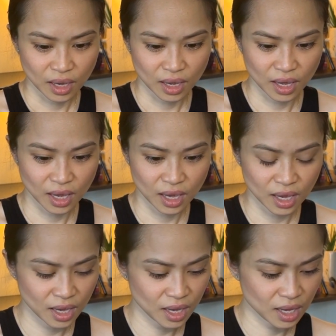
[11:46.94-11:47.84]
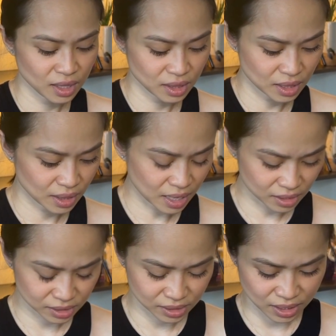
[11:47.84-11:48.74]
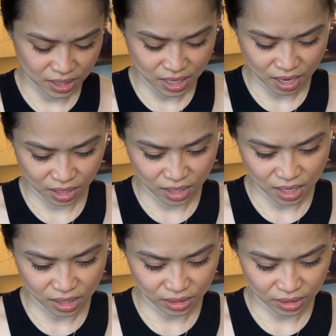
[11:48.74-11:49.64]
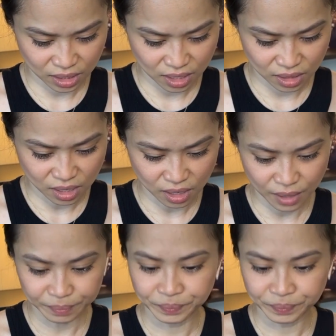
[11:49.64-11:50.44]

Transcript: And lastly, I got the